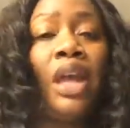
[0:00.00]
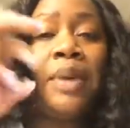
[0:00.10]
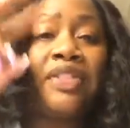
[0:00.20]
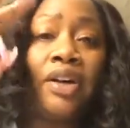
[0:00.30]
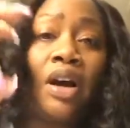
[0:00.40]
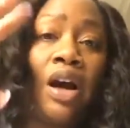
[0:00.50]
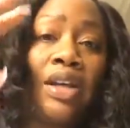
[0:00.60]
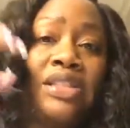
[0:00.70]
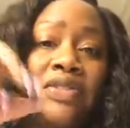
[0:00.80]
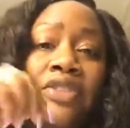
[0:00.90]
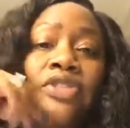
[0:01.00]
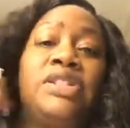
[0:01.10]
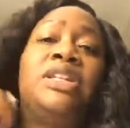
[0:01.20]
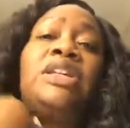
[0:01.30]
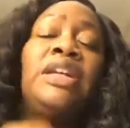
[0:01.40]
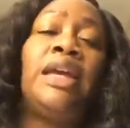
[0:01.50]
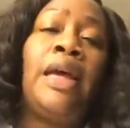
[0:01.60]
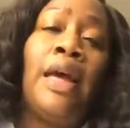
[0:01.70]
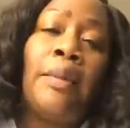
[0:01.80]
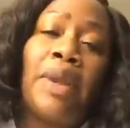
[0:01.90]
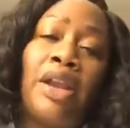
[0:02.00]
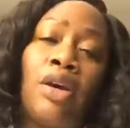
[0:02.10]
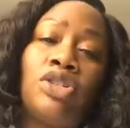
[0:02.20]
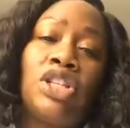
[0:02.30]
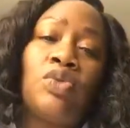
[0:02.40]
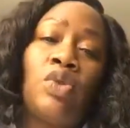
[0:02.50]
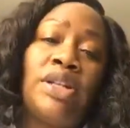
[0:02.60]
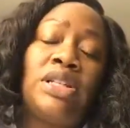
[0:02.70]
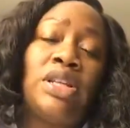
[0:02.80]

about the cost of infertility, but I don't just want